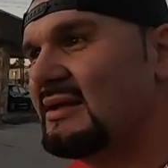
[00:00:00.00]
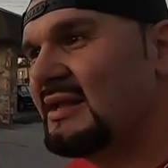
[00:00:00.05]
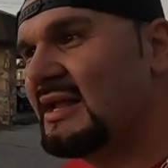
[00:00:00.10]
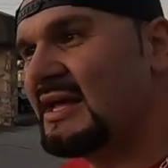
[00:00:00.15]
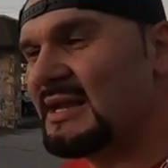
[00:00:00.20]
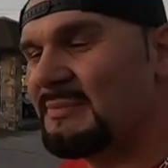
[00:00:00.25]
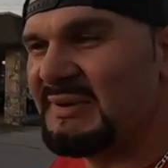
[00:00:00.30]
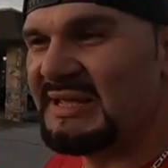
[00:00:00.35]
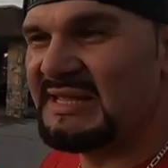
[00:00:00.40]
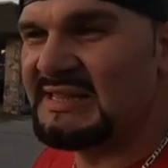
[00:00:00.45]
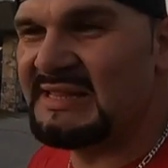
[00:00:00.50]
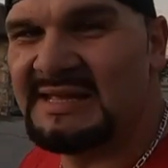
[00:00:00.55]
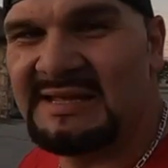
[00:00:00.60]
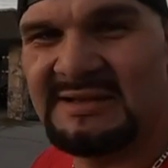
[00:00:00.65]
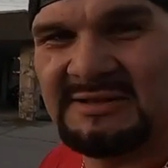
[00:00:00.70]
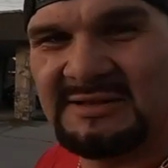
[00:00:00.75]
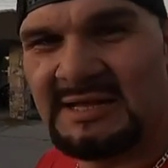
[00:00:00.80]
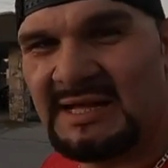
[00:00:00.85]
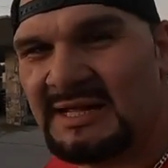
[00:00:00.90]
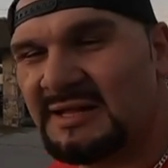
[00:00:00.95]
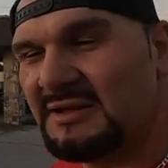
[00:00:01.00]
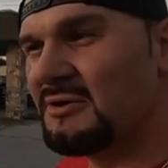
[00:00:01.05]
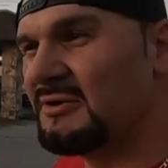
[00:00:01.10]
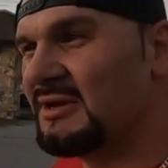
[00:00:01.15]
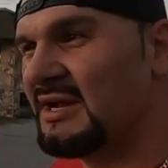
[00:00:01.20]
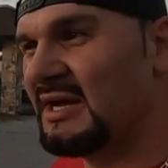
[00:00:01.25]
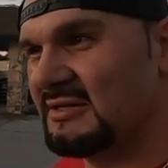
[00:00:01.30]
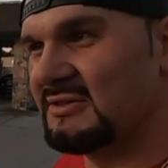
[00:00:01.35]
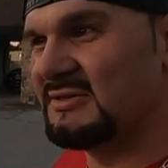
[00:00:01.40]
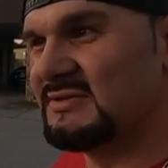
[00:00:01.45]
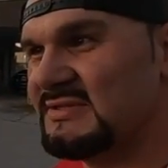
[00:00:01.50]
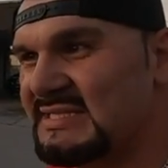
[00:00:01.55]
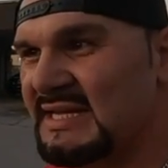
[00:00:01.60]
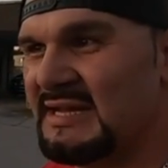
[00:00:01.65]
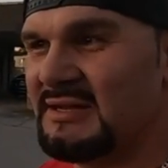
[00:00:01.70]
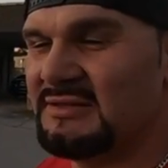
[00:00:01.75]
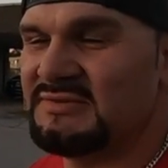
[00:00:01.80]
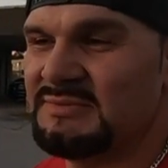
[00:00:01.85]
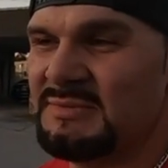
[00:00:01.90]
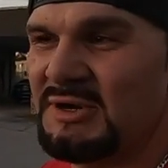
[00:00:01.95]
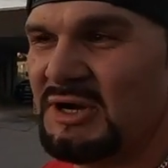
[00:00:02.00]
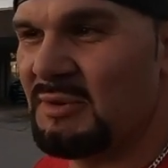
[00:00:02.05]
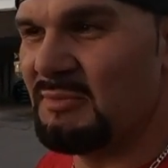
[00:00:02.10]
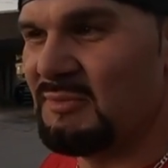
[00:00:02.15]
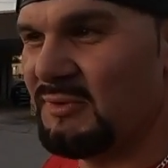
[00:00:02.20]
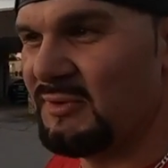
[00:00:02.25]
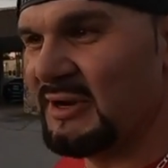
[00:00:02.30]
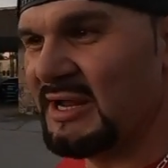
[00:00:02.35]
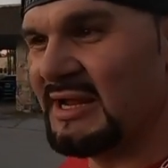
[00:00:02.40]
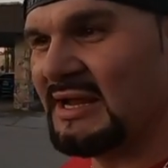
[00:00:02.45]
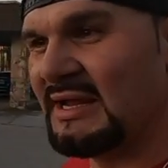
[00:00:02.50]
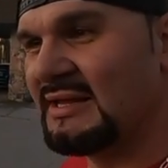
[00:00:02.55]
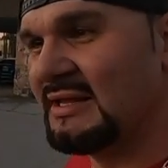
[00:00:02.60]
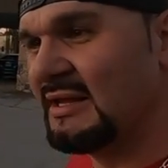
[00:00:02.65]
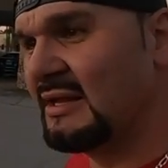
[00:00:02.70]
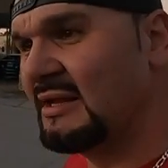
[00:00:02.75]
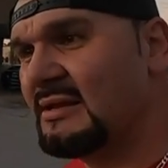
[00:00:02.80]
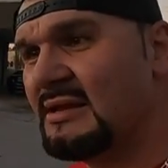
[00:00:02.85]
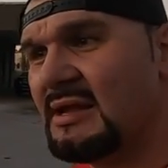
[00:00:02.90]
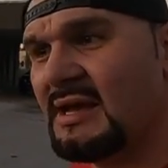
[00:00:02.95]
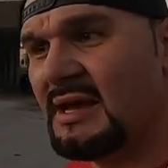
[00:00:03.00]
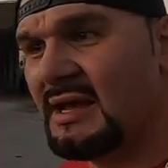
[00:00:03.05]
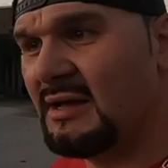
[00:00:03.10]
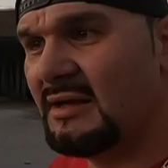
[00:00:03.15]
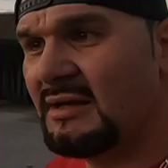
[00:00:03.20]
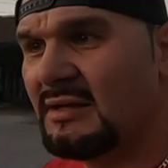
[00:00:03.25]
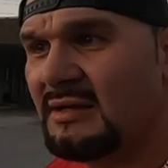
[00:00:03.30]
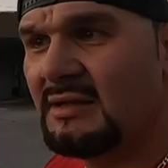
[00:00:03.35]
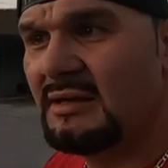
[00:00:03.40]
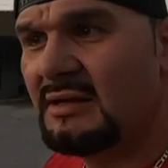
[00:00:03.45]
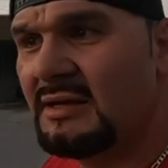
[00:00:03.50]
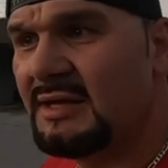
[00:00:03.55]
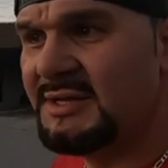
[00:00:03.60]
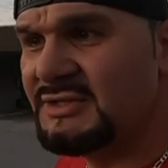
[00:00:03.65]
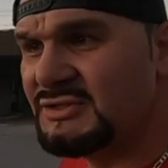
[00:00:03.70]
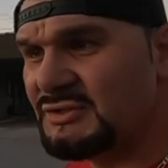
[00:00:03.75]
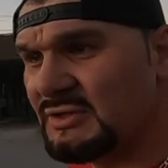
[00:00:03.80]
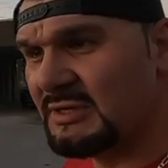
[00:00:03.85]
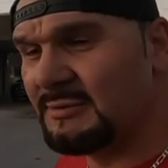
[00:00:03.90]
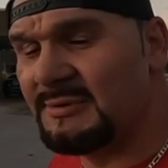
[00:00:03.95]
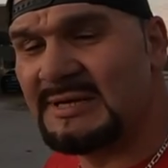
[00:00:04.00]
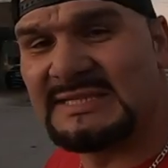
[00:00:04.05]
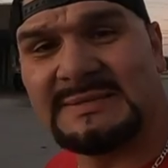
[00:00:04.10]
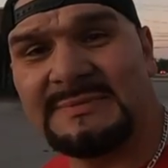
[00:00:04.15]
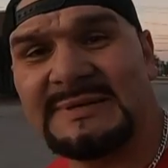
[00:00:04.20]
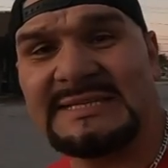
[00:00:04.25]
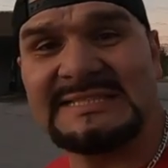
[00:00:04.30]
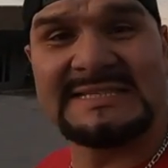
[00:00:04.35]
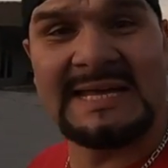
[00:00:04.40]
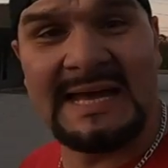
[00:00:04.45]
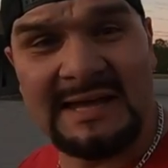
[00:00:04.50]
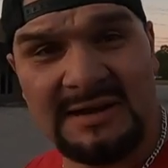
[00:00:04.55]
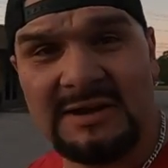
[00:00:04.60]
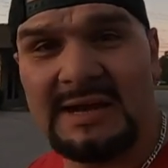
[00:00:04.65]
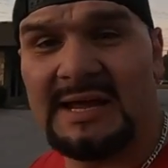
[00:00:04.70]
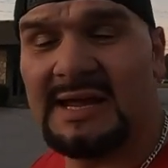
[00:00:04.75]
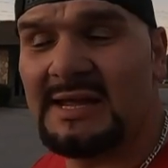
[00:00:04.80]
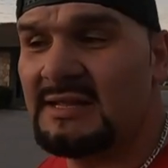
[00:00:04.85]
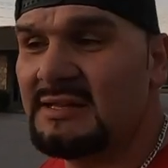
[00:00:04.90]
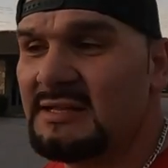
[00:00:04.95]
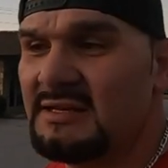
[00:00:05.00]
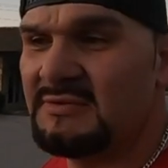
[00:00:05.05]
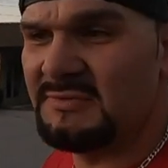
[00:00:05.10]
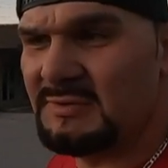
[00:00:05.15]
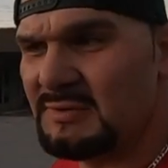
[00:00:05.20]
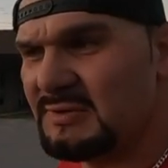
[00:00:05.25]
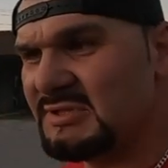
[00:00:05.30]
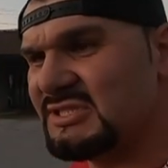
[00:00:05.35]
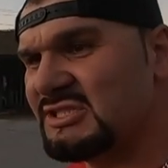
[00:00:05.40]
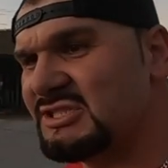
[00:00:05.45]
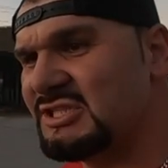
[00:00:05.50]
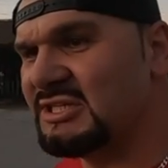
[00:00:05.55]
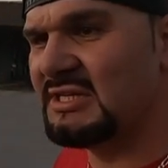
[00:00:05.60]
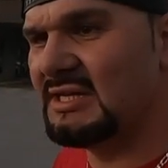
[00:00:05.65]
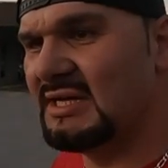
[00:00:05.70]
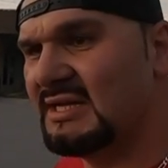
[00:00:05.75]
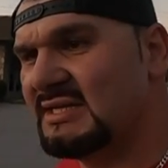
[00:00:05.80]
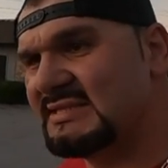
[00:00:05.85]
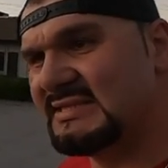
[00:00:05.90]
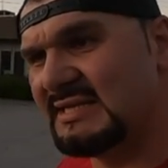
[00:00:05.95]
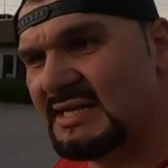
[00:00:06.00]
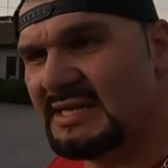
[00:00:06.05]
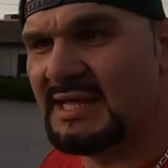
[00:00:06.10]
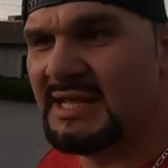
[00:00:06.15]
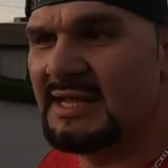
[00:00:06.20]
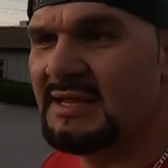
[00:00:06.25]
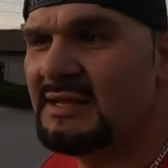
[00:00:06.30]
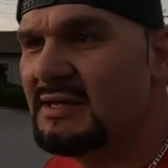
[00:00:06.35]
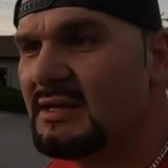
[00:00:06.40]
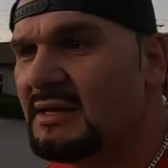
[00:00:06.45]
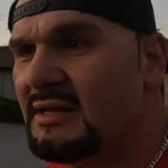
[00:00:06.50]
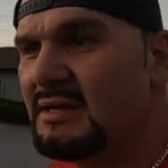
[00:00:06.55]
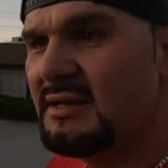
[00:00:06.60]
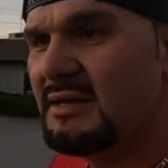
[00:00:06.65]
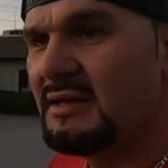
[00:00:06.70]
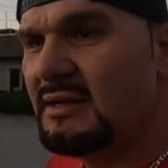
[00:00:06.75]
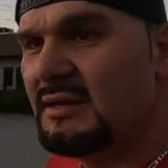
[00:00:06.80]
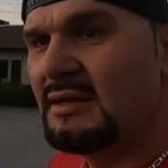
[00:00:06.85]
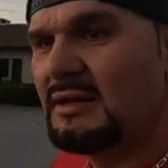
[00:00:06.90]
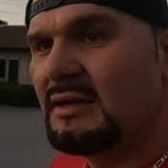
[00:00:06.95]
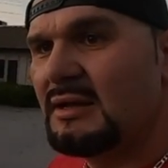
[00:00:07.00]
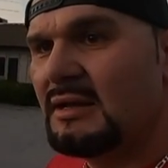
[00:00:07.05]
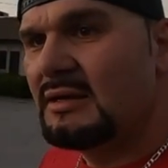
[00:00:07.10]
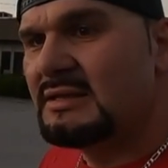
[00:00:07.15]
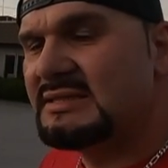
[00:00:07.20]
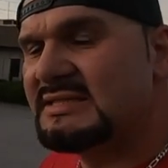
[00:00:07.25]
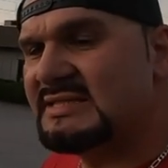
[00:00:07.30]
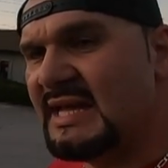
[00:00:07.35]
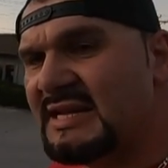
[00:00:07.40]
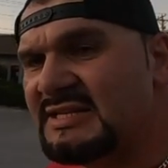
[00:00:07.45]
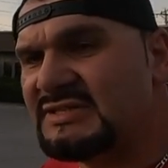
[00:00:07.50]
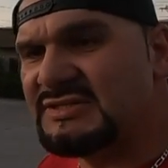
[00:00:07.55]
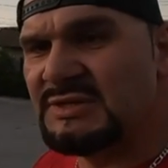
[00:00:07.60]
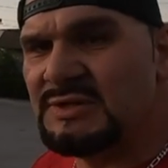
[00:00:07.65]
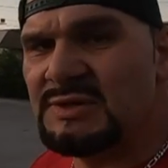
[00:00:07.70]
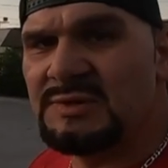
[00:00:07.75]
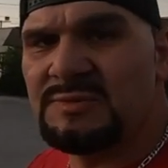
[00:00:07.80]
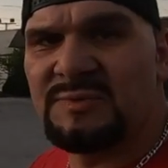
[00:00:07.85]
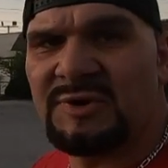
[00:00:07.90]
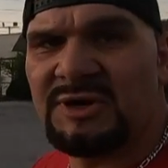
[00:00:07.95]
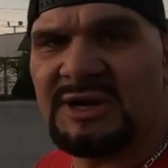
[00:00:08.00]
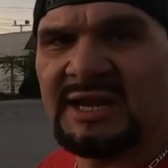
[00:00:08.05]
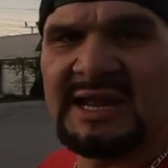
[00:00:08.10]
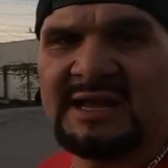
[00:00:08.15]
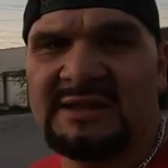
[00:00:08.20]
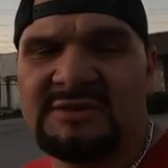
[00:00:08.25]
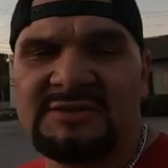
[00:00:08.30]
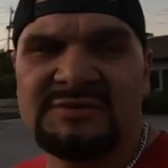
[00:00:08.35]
Not a big deal. I'll go knock those out tomorrow morning and then enjoy the rest of my Saturday, and then of course chill on Sunday. Stay tuned. We're gonna